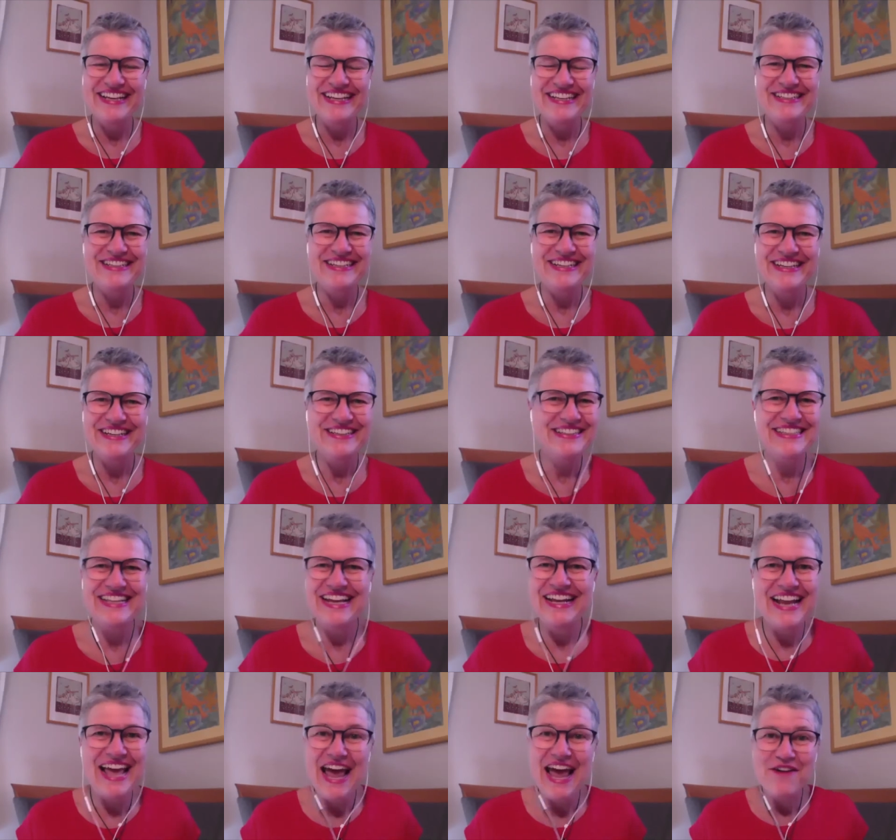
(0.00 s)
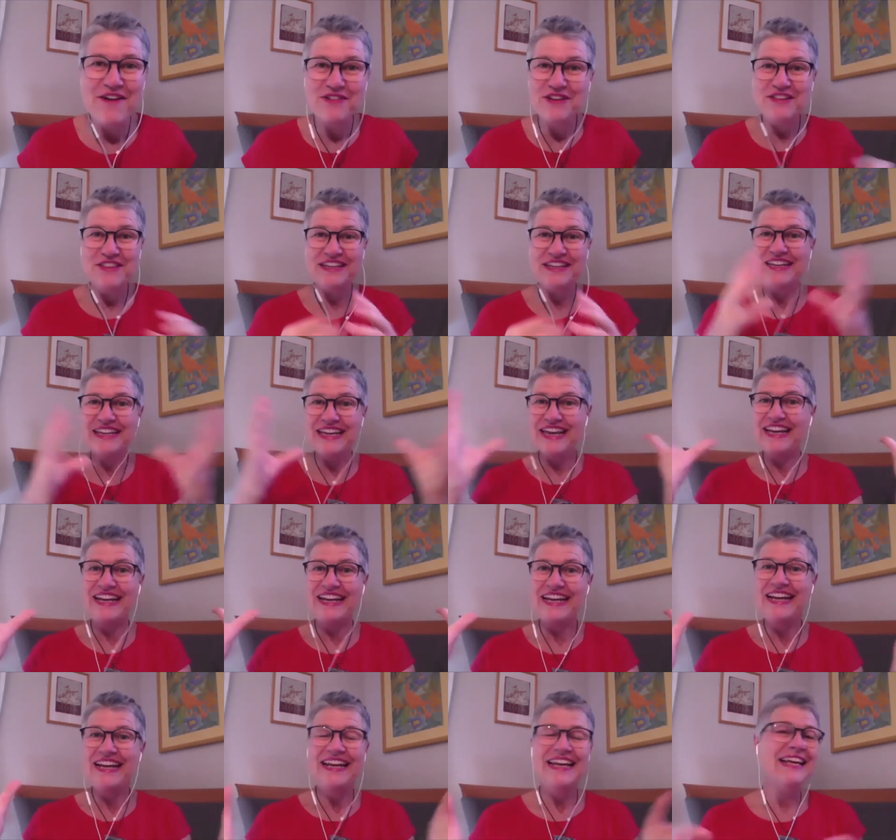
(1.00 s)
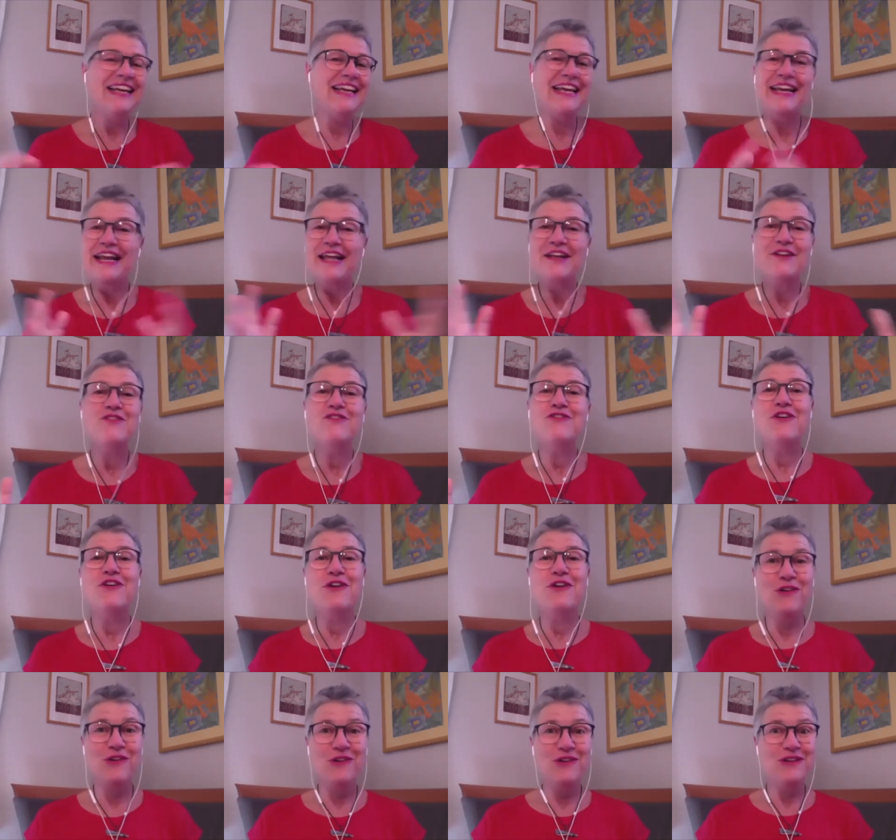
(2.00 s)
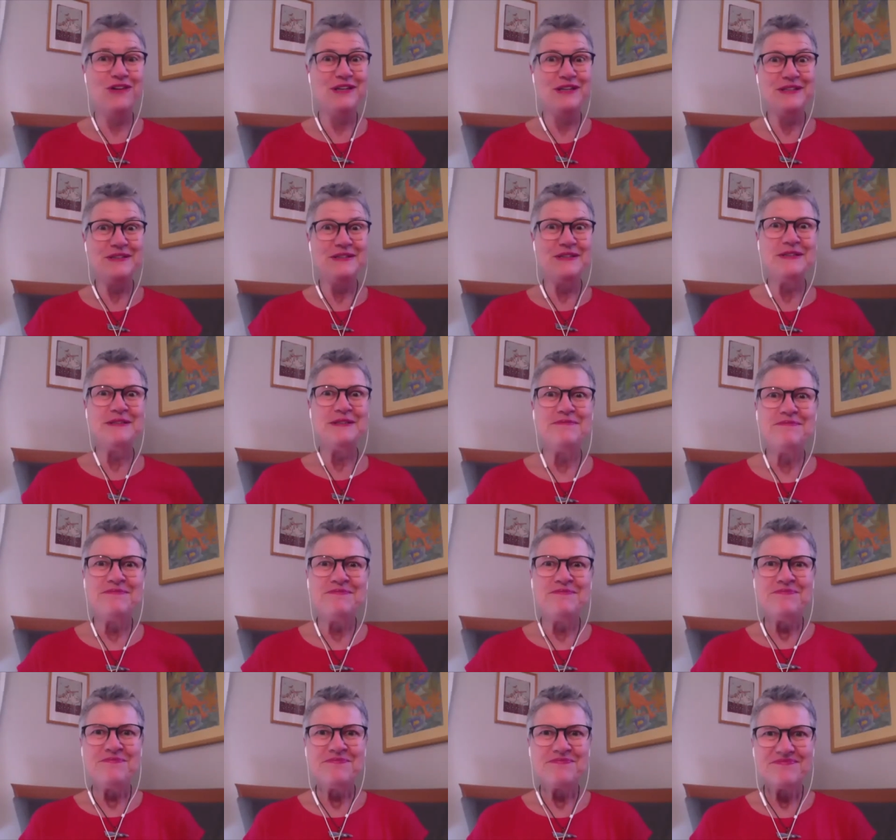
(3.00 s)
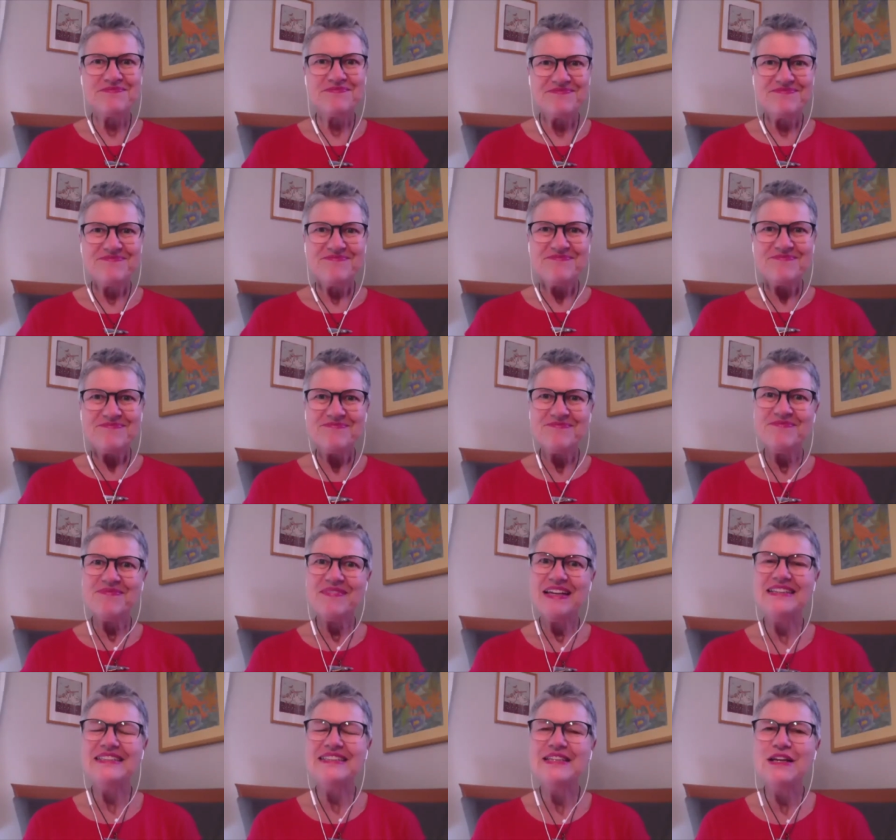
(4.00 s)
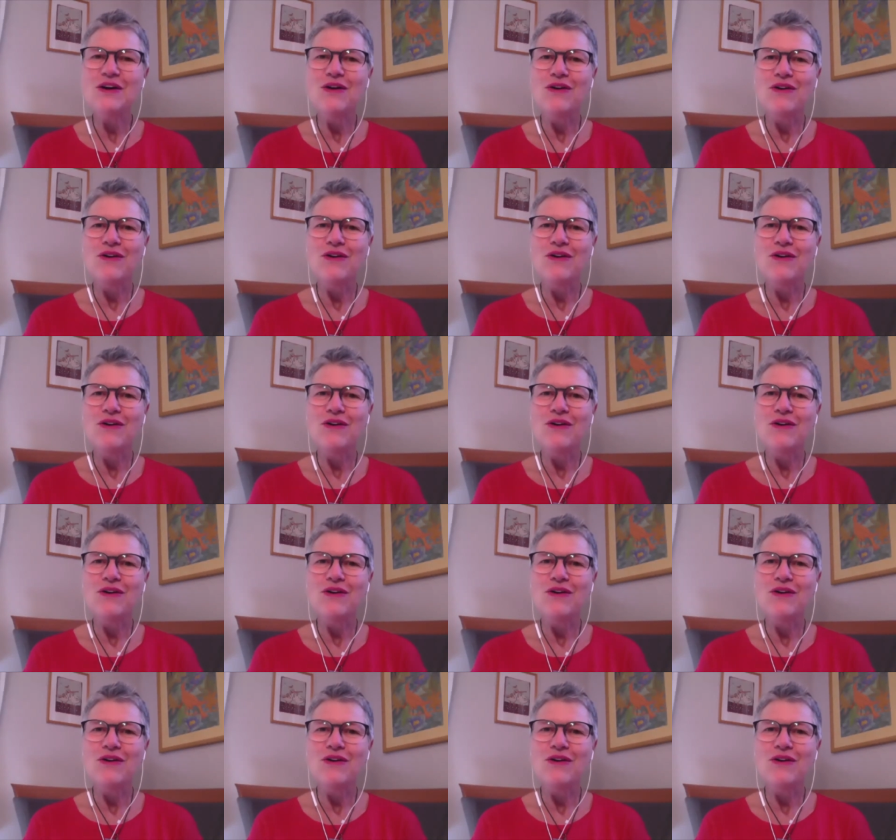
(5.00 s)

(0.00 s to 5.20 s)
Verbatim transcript: because then everything can can unfold yeah you can so, see